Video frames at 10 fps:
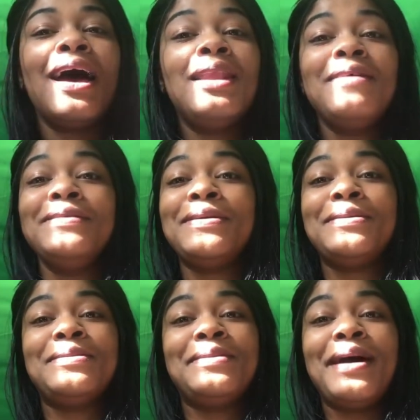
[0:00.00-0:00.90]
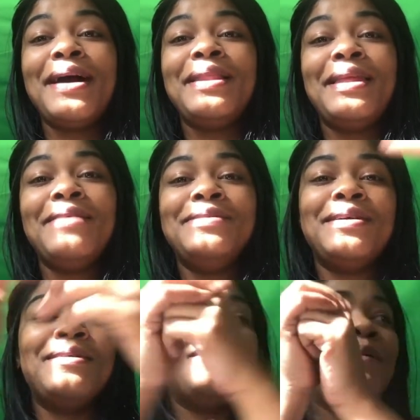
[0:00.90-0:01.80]
I love y'all. I love
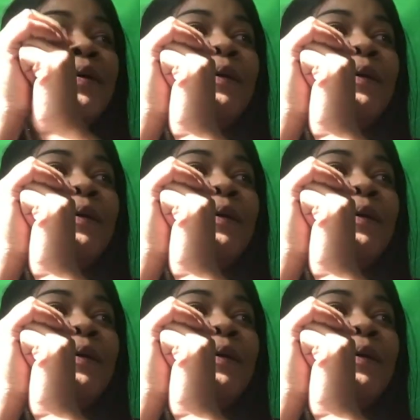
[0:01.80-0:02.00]
y'all.